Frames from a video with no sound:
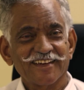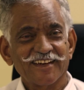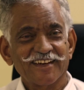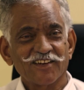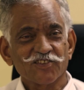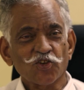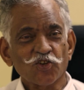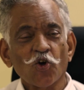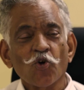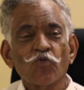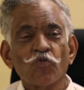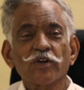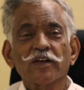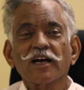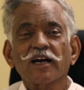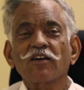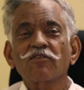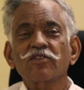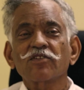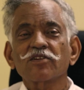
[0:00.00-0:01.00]
So we
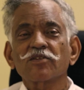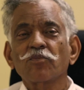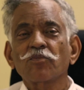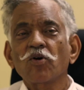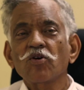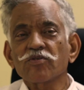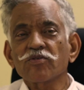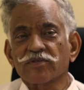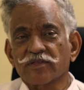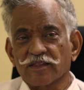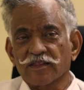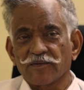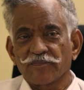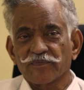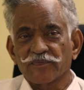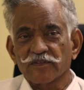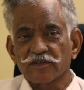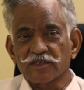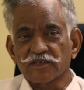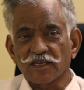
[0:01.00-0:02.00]
covered both.
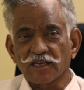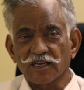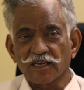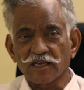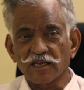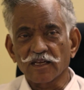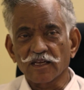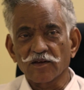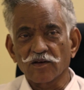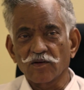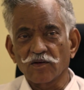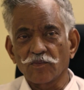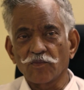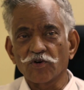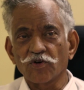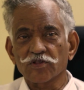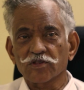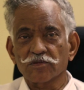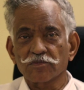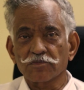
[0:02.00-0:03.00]
See,
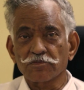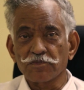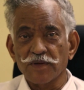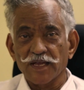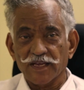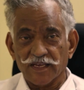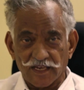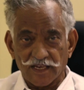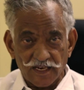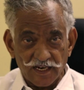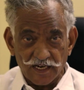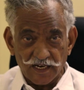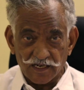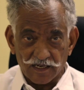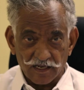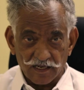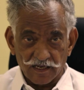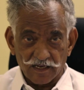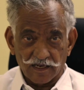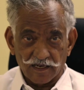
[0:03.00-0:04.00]
both making
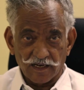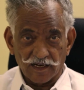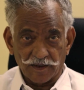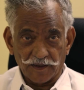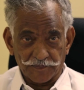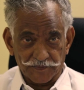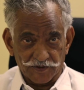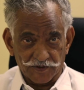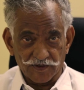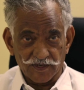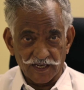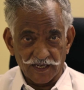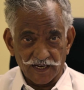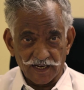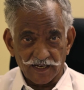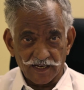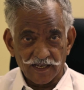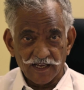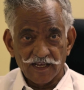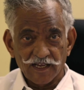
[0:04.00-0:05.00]
it up to
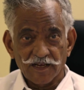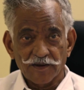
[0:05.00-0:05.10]
date,